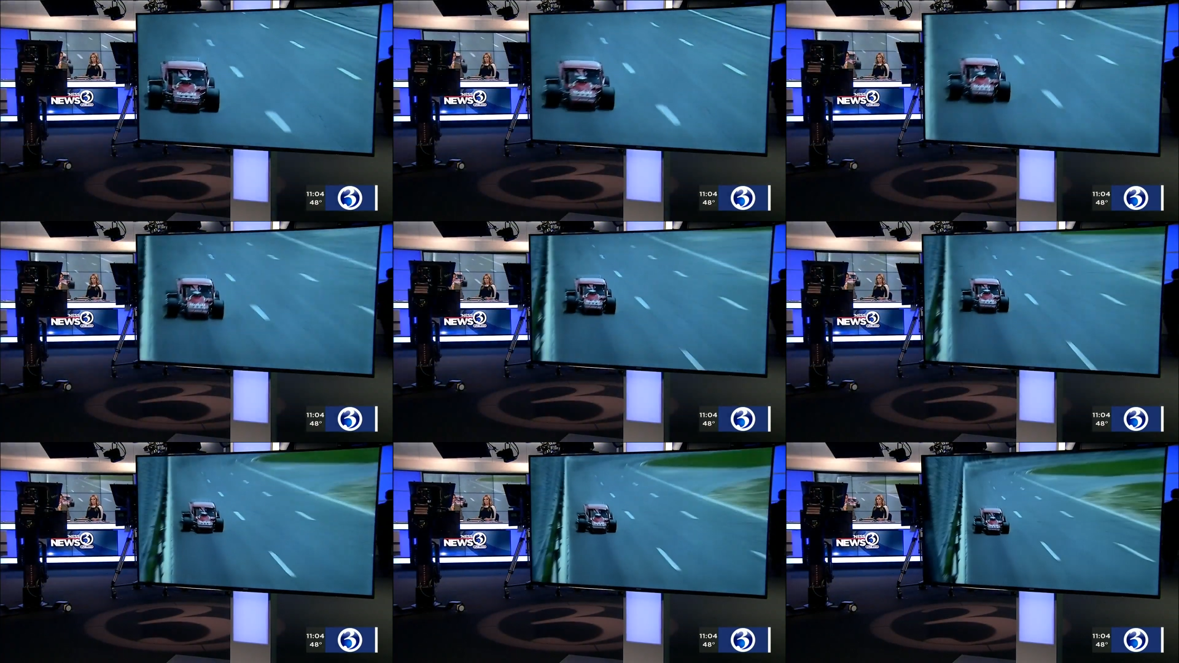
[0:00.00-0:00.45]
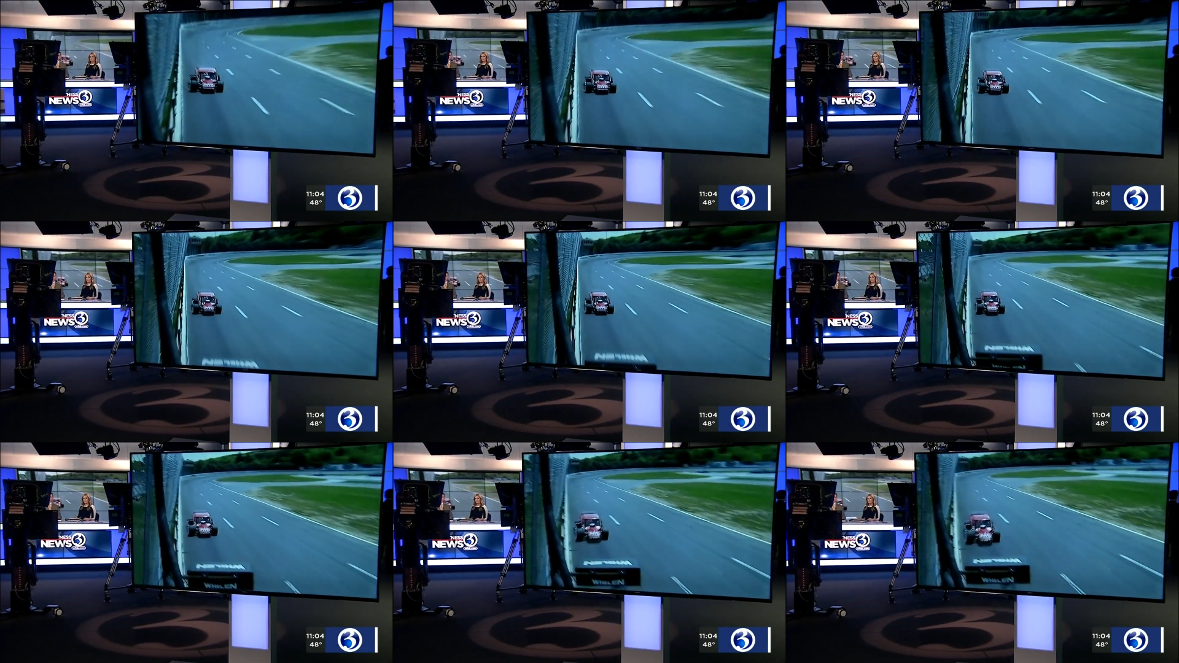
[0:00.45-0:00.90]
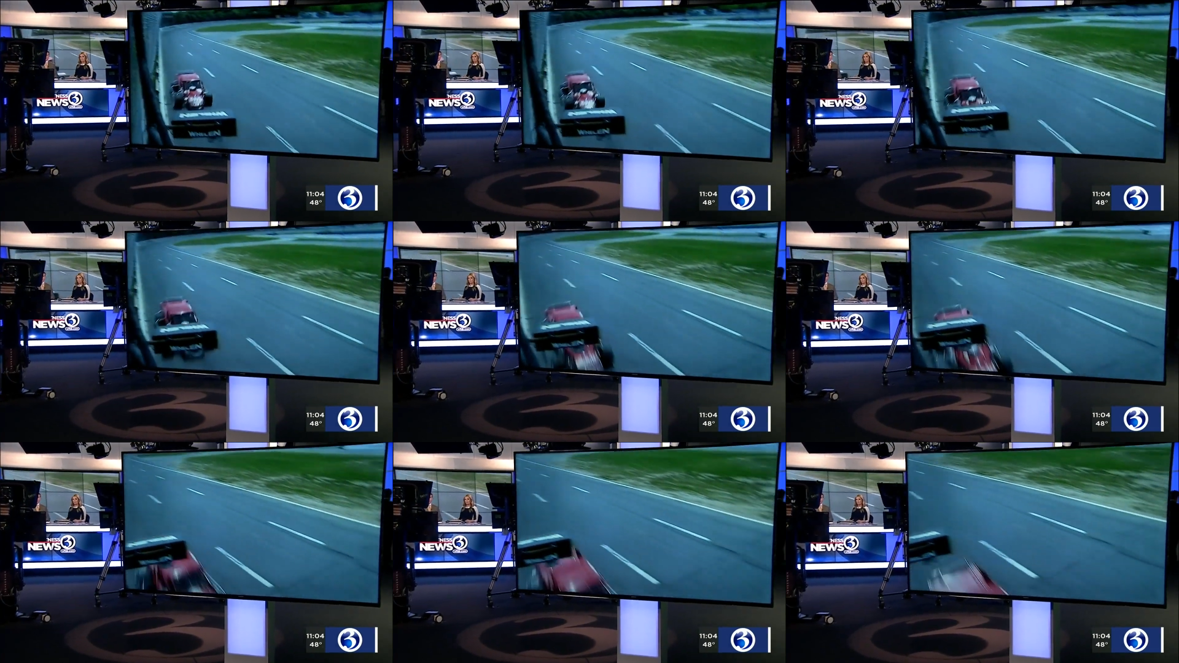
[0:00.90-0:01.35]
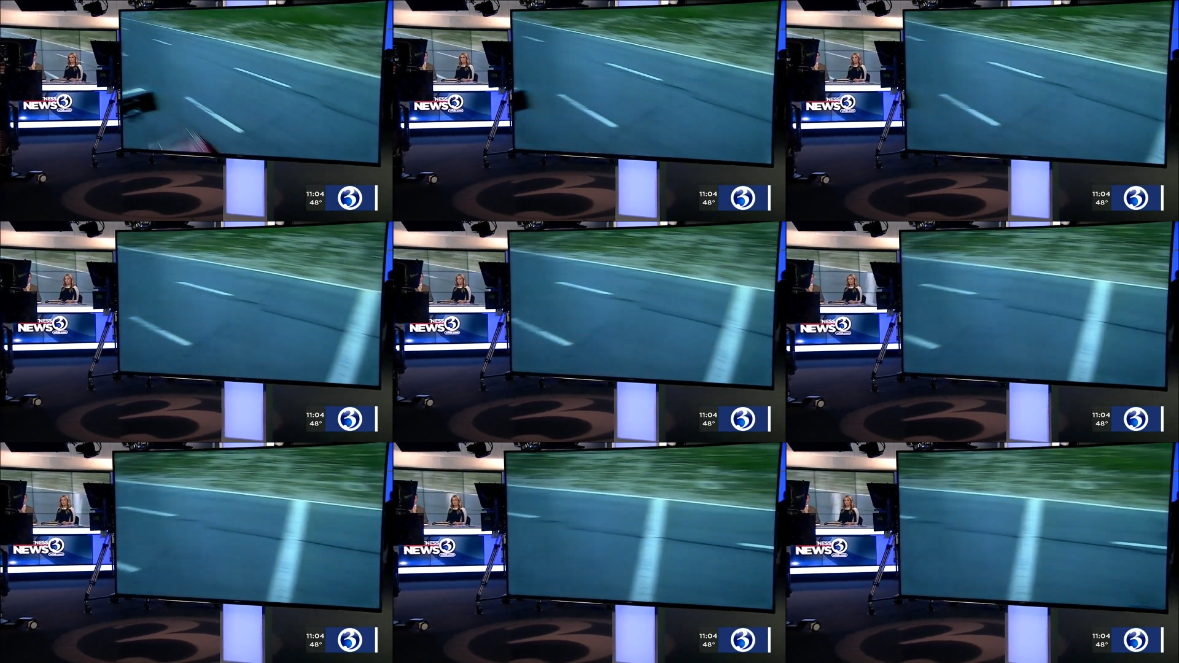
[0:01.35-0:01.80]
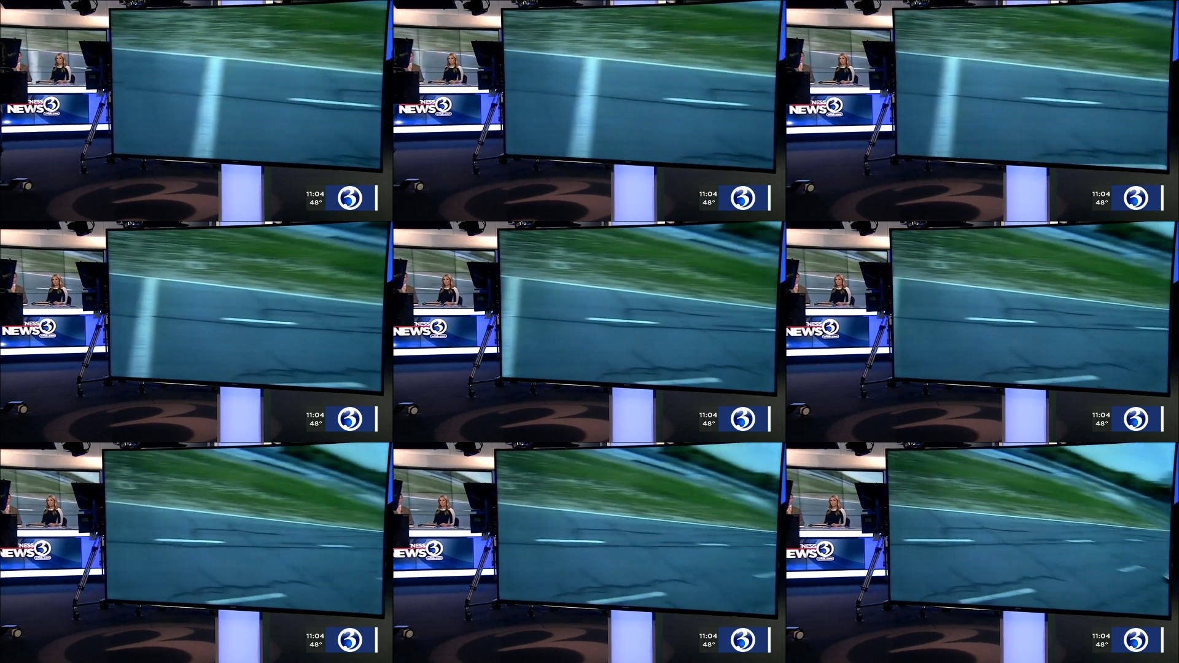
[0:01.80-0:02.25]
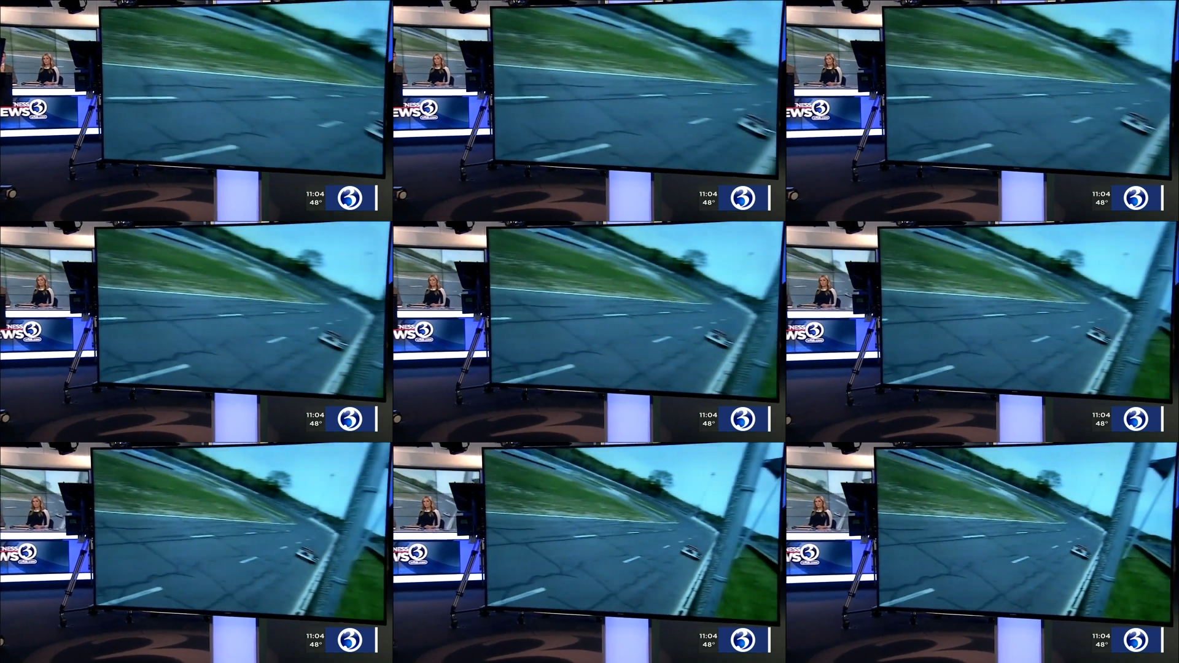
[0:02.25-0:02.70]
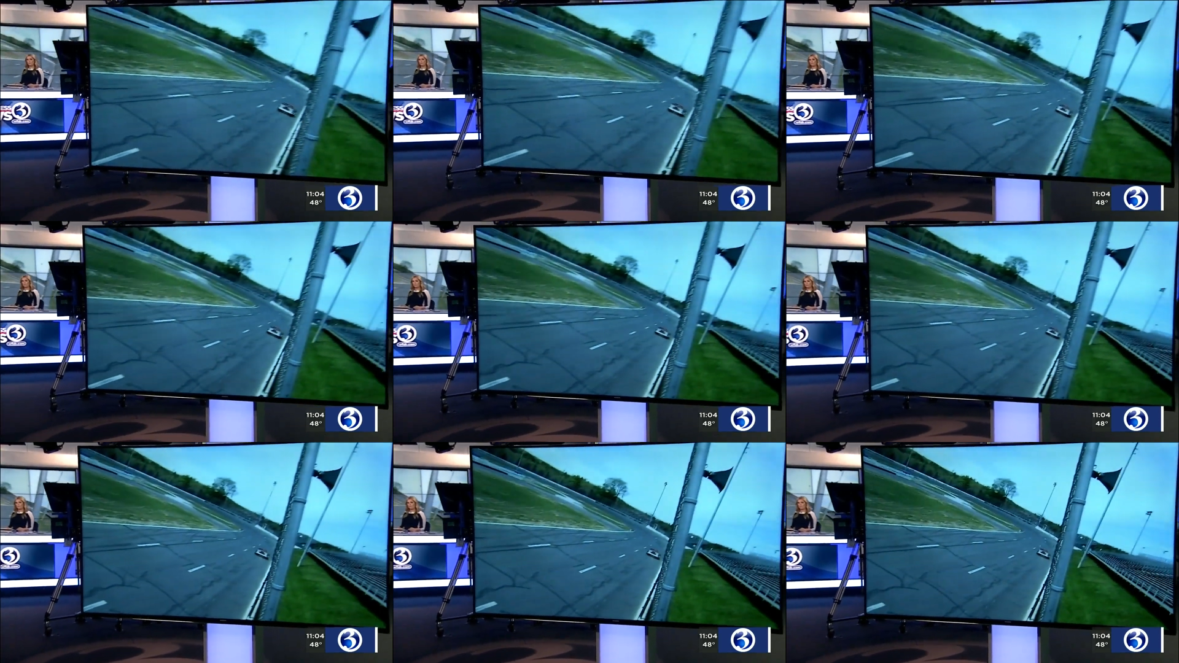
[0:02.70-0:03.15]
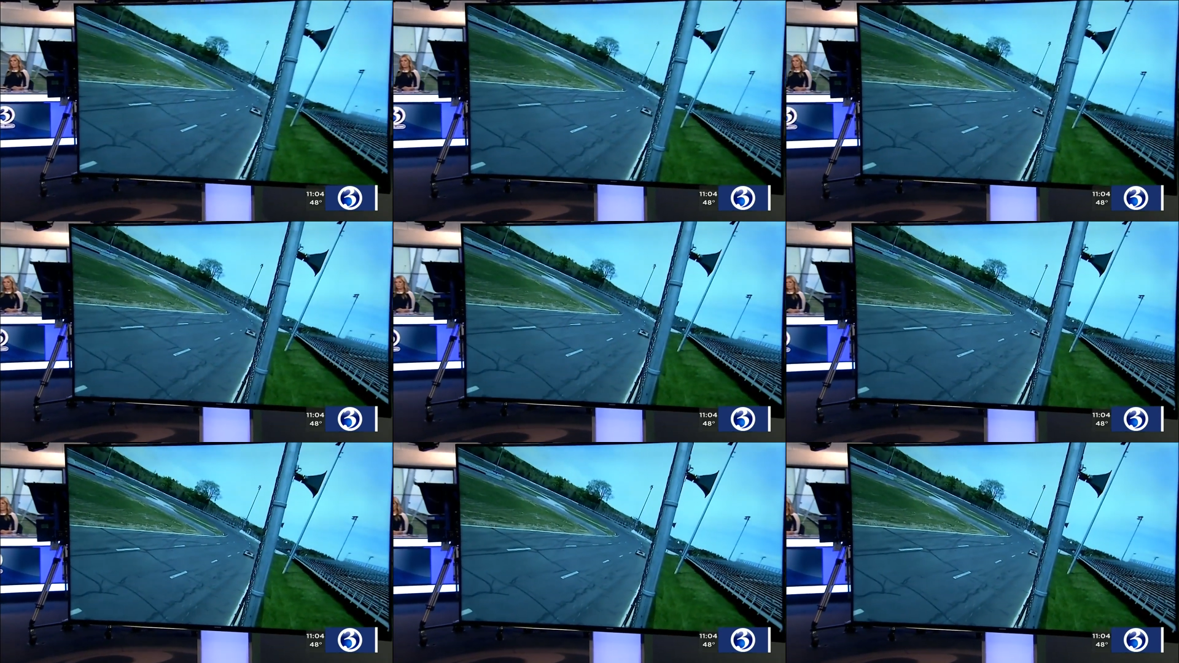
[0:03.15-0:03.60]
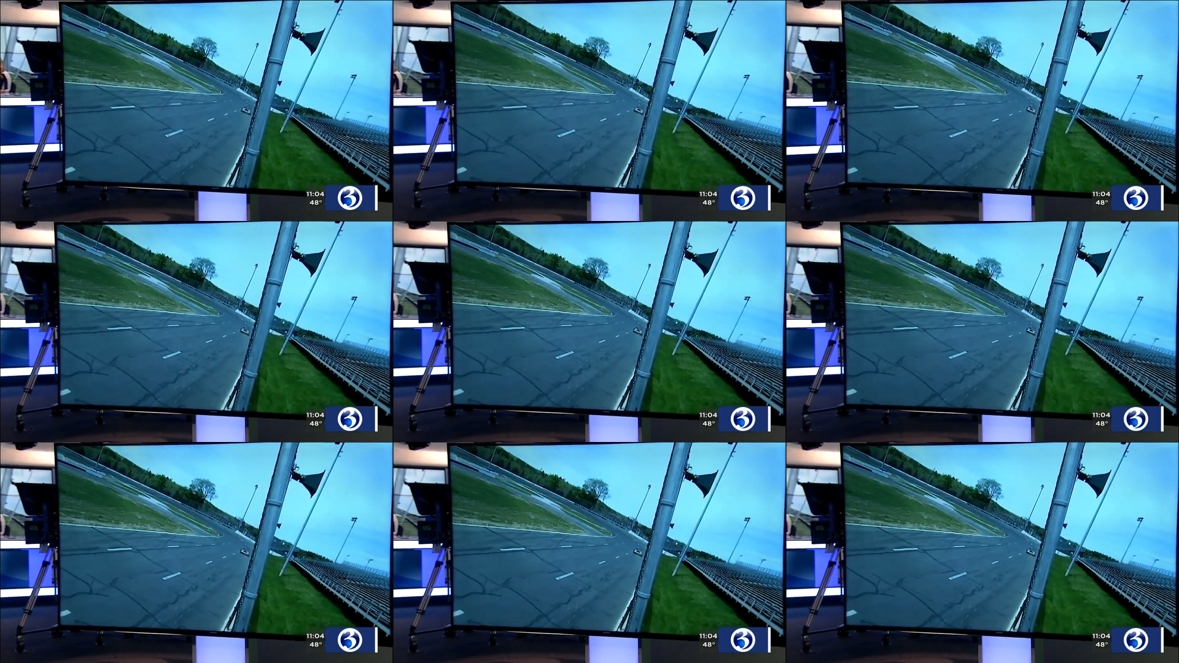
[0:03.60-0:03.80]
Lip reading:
No face is visible, so there are no lips to read.